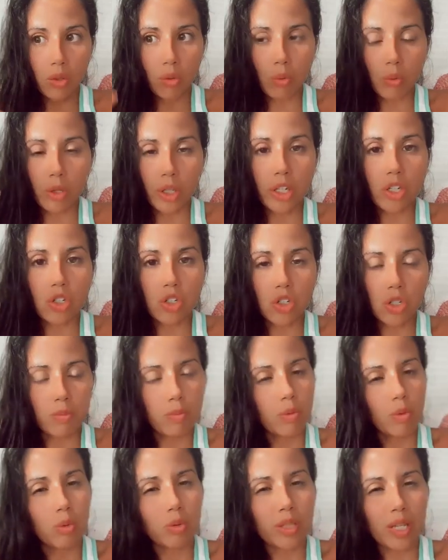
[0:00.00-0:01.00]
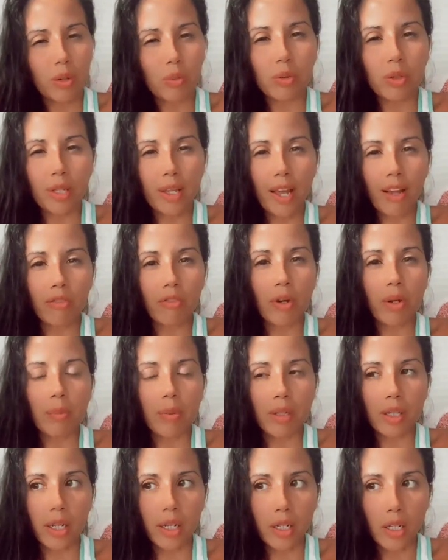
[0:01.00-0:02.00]
in the relationship. No, not really halfway,
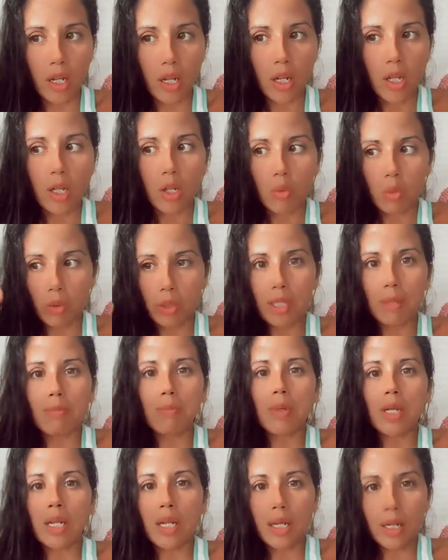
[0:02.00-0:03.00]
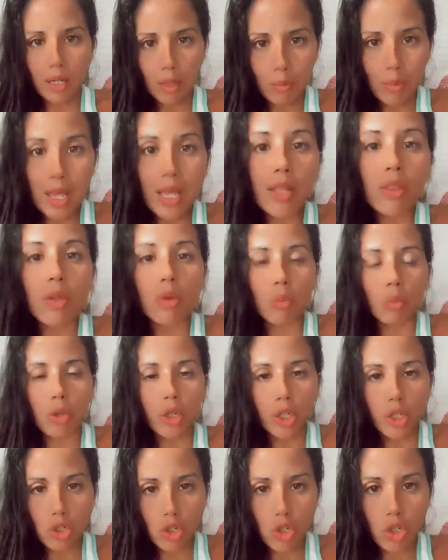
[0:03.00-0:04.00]
but like really meeting him in the
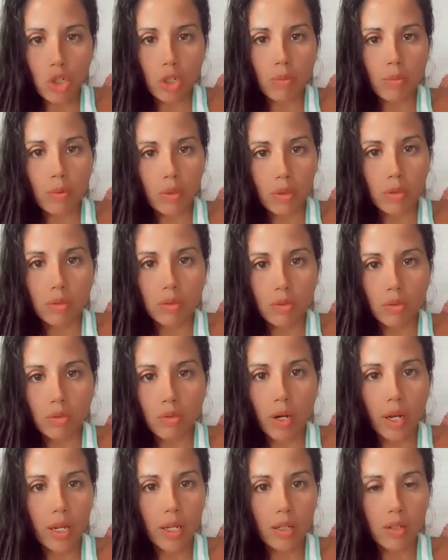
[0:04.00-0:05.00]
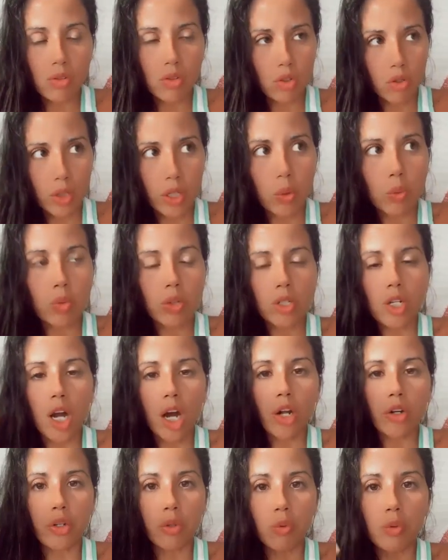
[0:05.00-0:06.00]
relationship, right? So like with
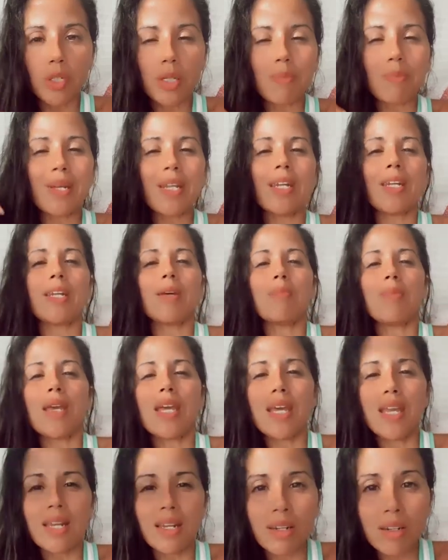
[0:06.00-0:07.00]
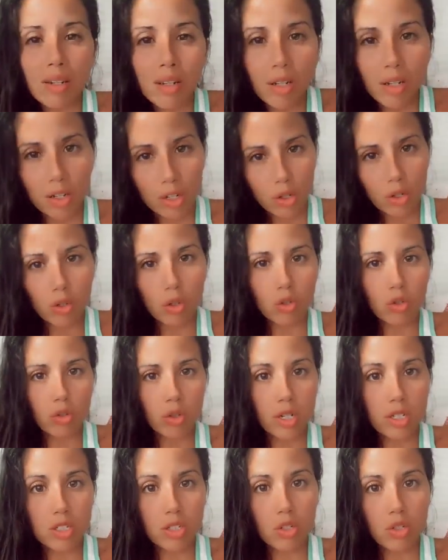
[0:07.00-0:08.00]
God, you're really meeting him in your
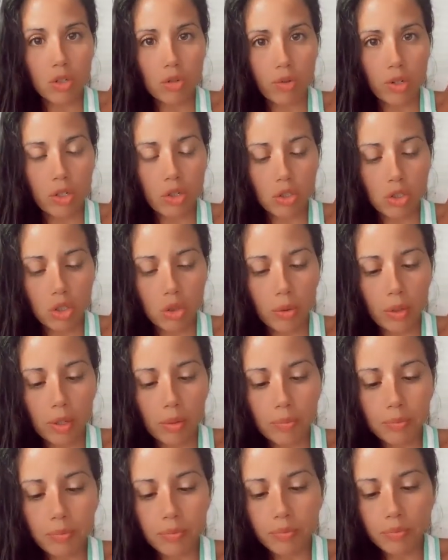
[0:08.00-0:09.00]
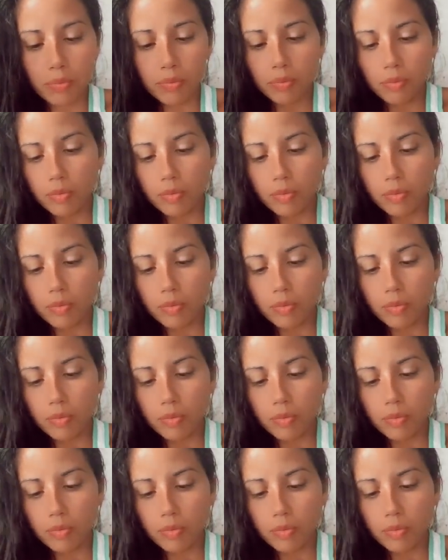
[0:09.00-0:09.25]
trust and surrender to him.